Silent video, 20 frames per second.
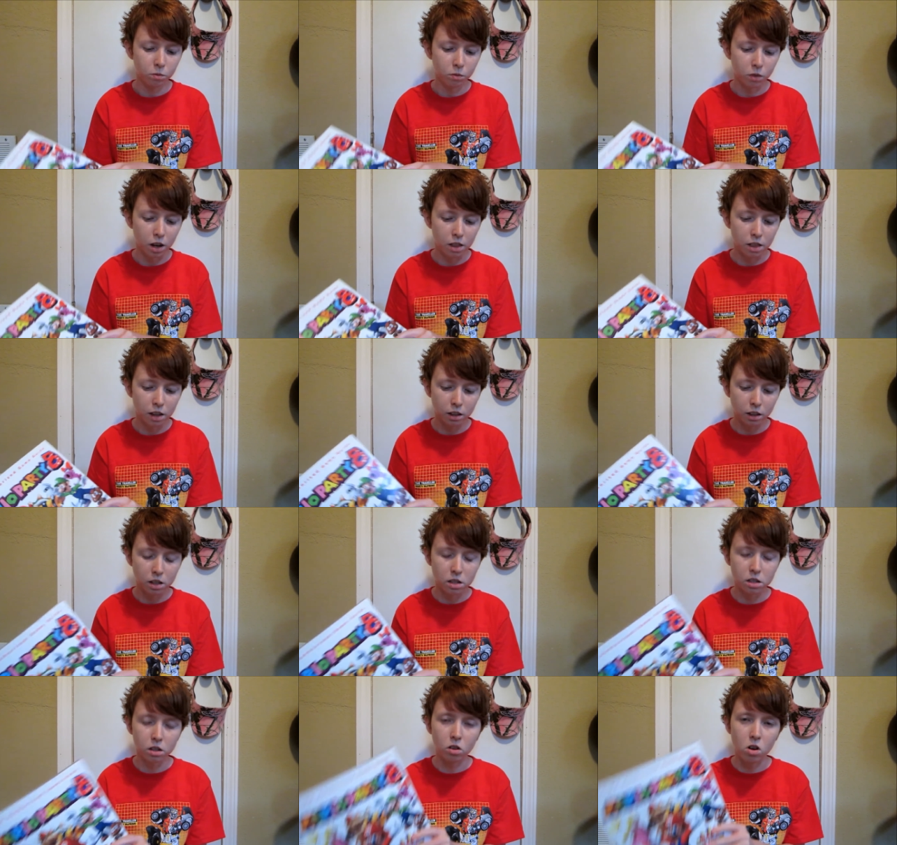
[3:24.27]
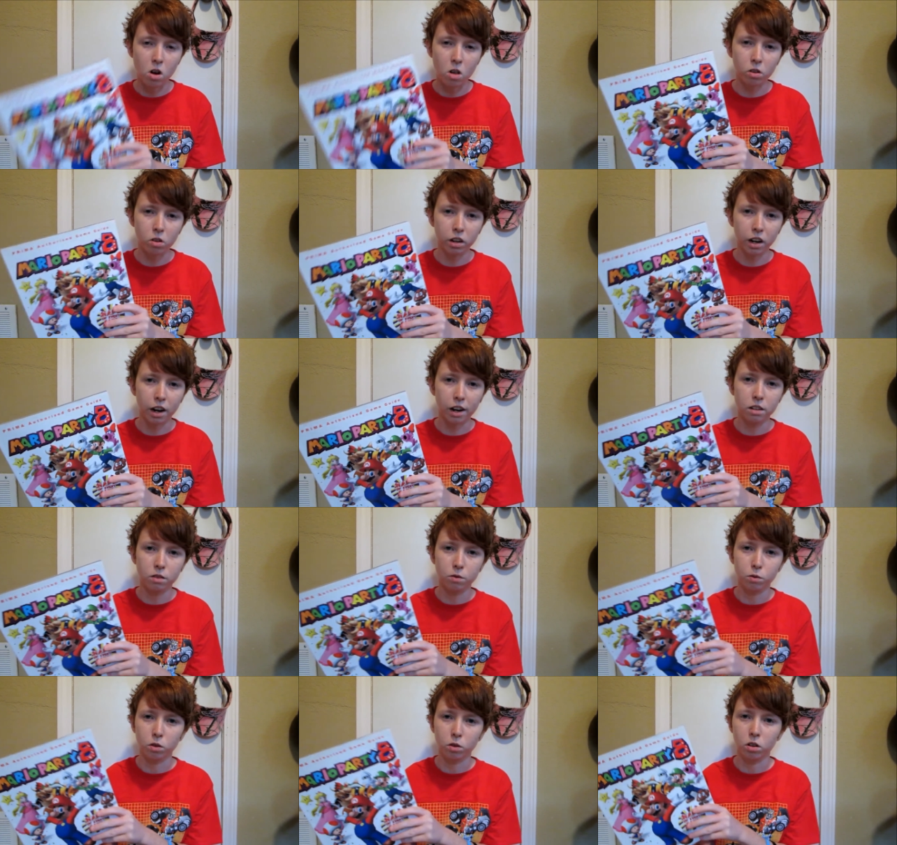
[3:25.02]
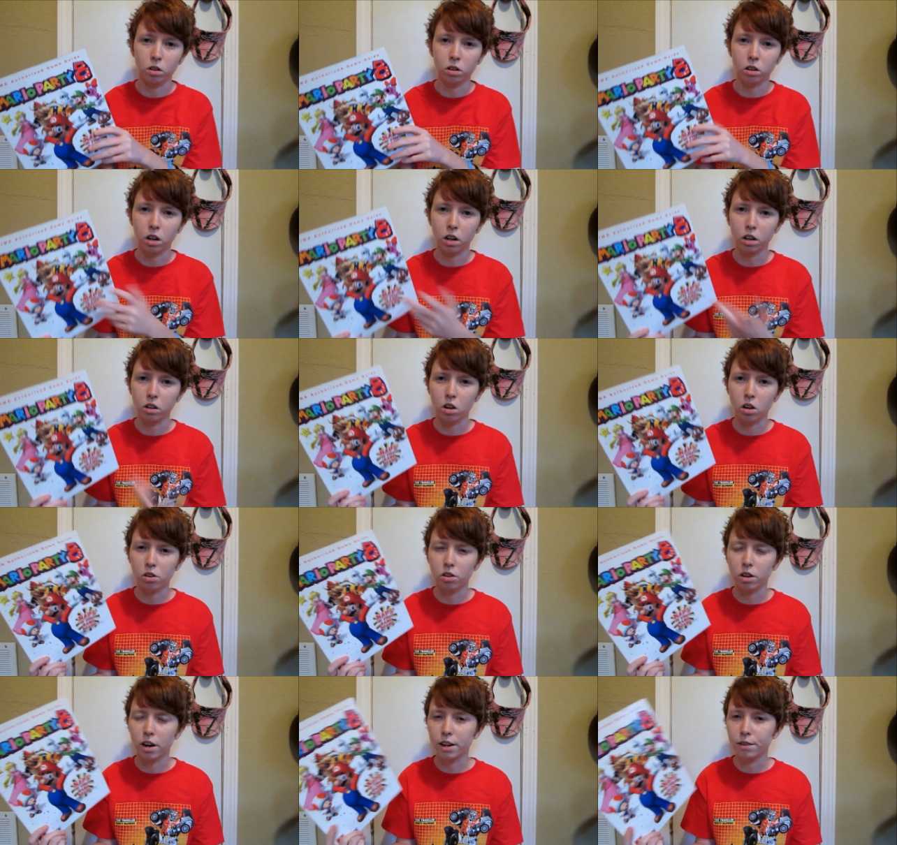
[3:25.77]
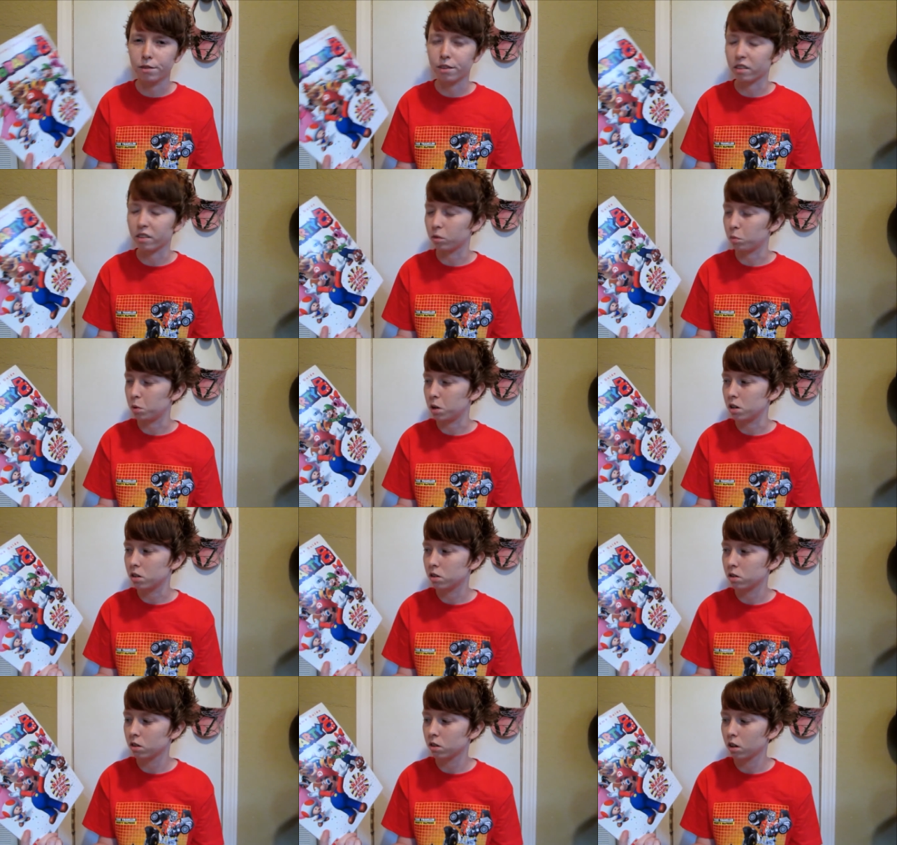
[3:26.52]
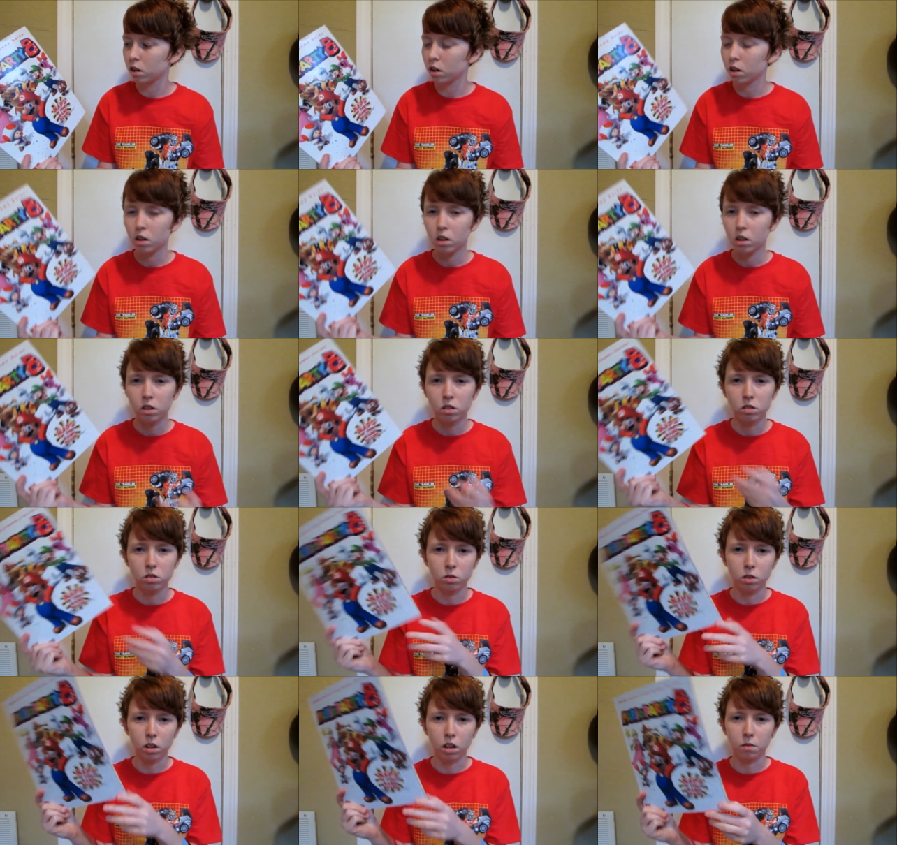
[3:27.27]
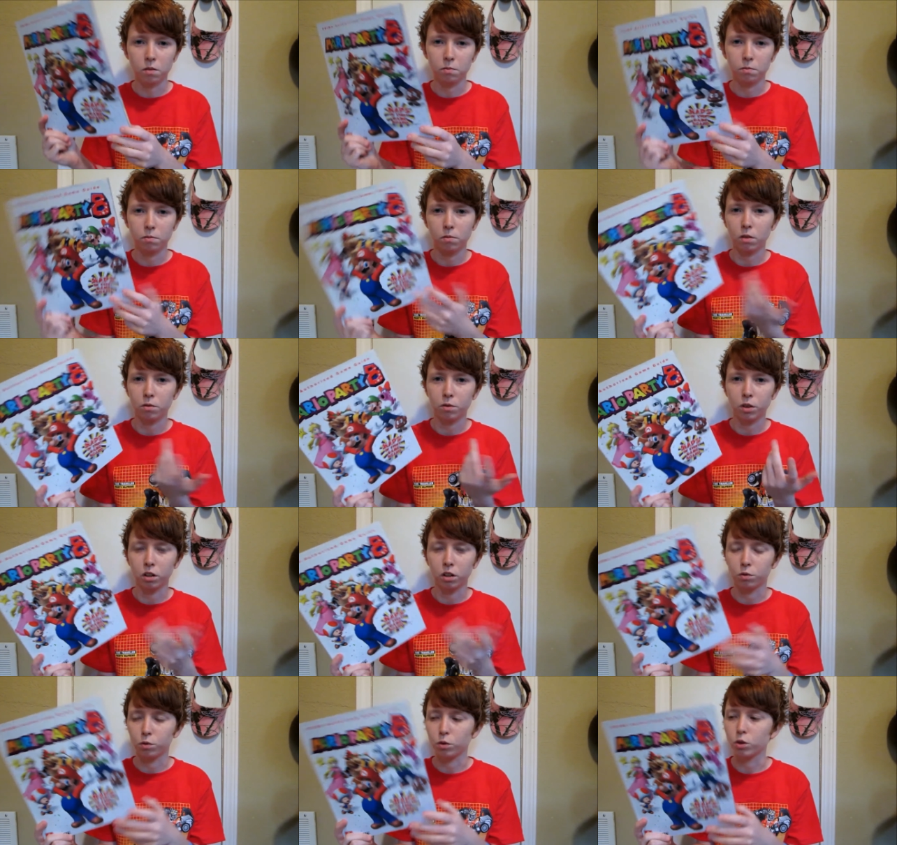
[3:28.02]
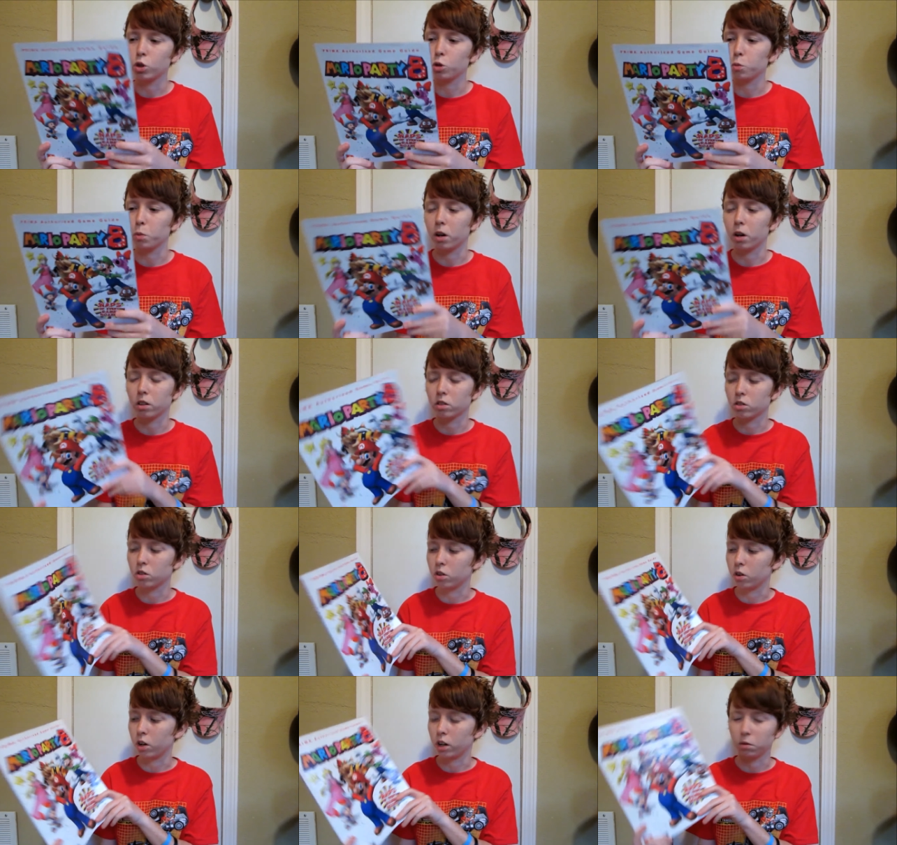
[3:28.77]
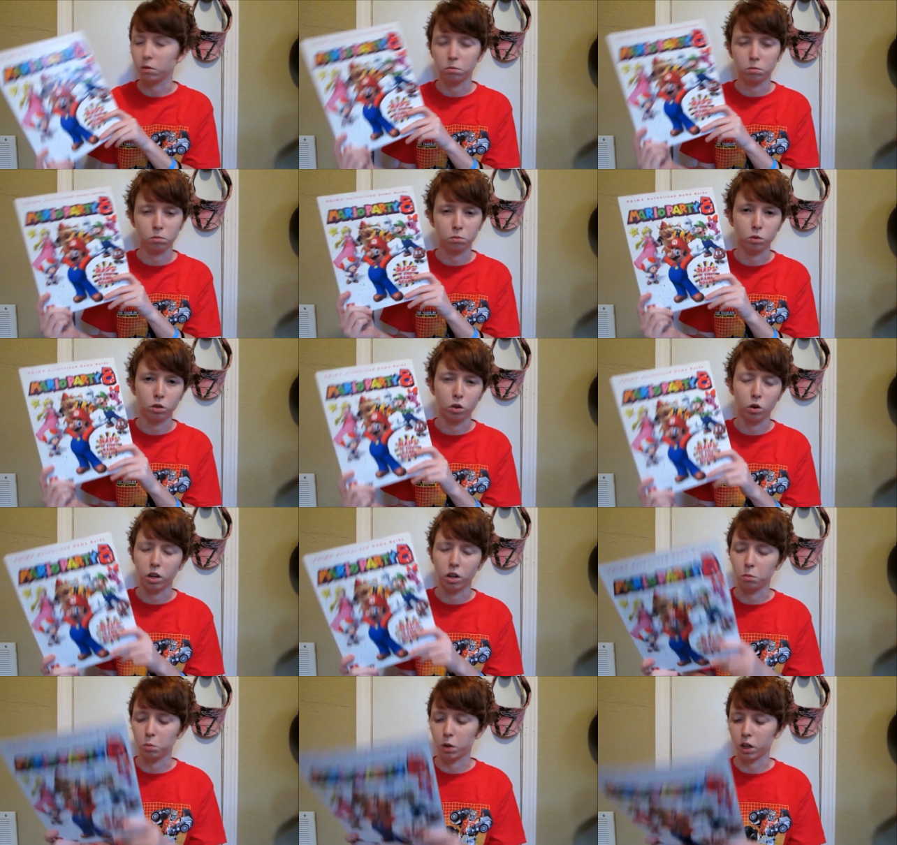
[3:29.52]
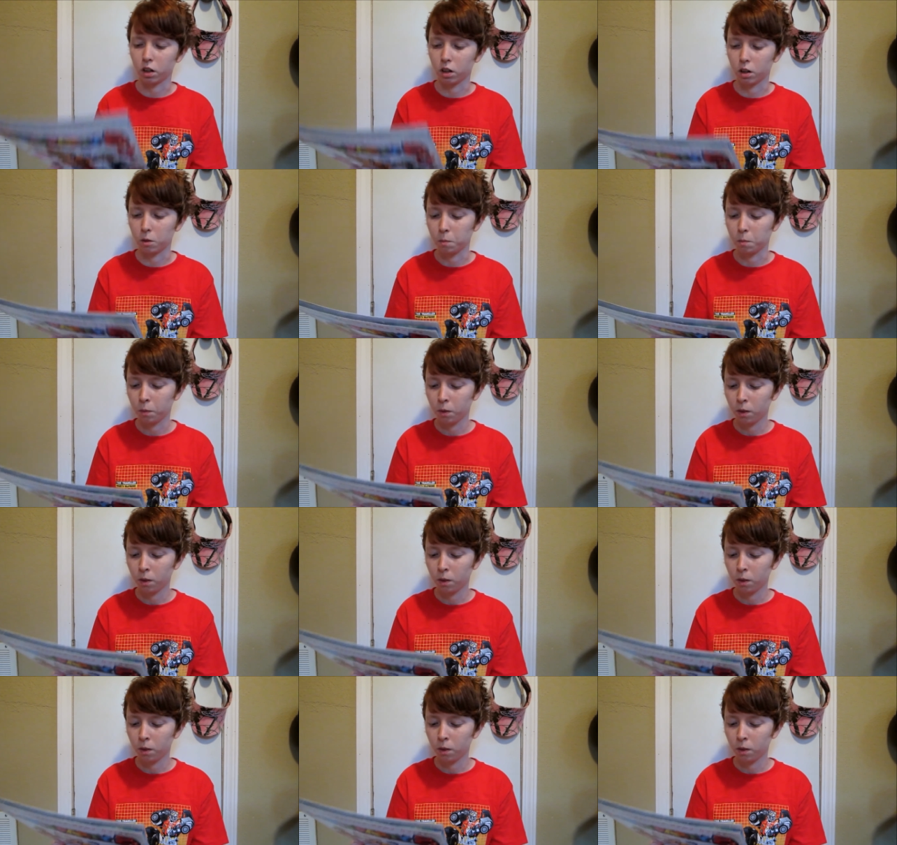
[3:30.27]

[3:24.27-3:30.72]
I think they sell all their guides for $1.95 a piece, so that I figured for $2, you know, I'd go ahead and pick it up.